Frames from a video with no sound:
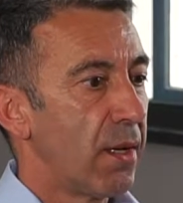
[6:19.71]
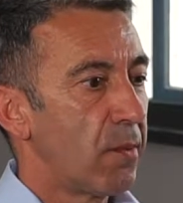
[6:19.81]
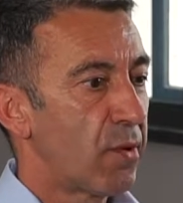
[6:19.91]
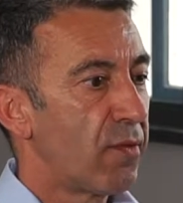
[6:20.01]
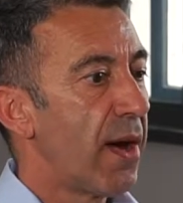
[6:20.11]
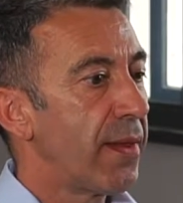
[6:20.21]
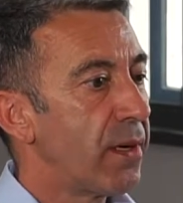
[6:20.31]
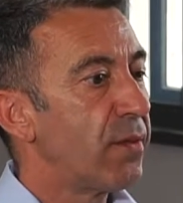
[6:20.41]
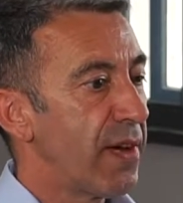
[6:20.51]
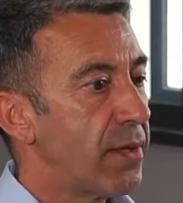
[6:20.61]

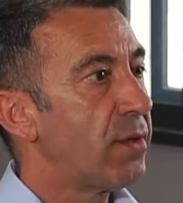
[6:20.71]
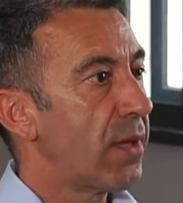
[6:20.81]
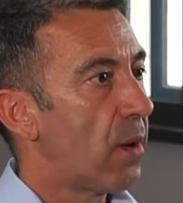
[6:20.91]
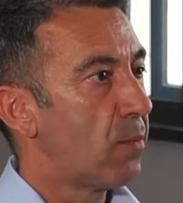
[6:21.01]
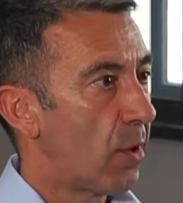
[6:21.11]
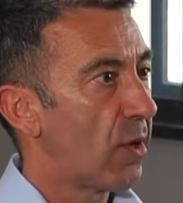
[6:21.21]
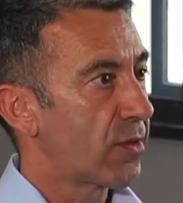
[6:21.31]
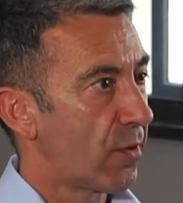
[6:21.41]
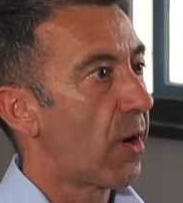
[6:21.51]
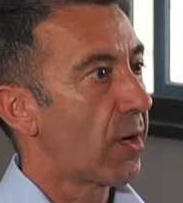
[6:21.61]
providing a venue that works
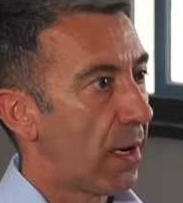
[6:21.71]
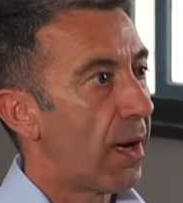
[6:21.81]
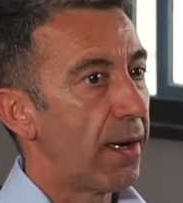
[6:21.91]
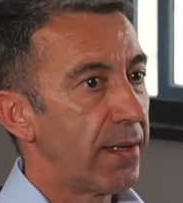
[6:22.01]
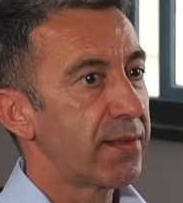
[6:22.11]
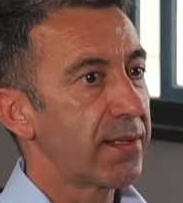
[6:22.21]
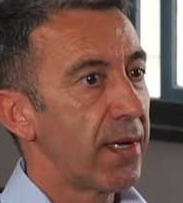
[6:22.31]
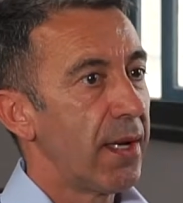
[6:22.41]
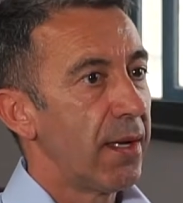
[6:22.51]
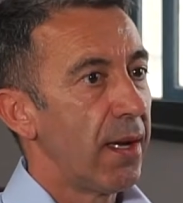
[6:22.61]
for our client
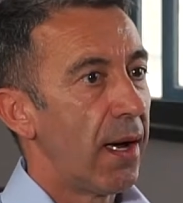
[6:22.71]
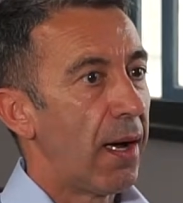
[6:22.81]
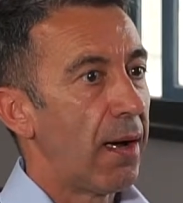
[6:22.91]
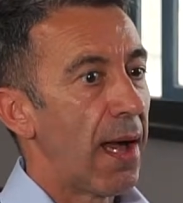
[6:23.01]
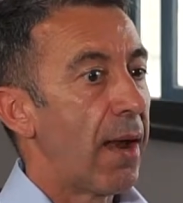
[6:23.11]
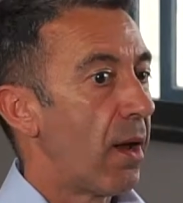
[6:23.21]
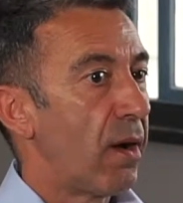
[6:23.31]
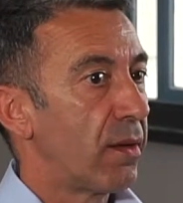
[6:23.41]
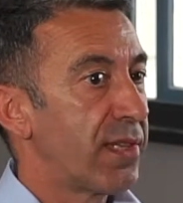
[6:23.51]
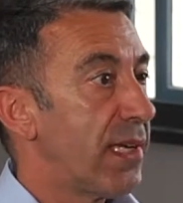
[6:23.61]
and
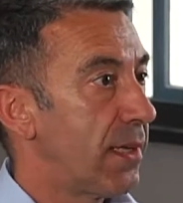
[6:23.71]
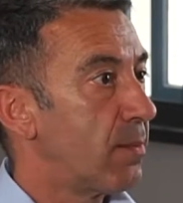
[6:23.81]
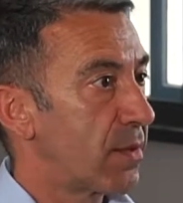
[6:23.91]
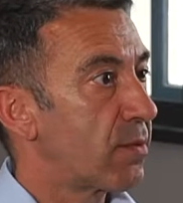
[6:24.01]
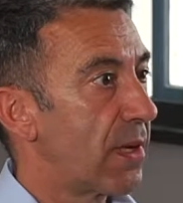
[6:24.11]
our teams.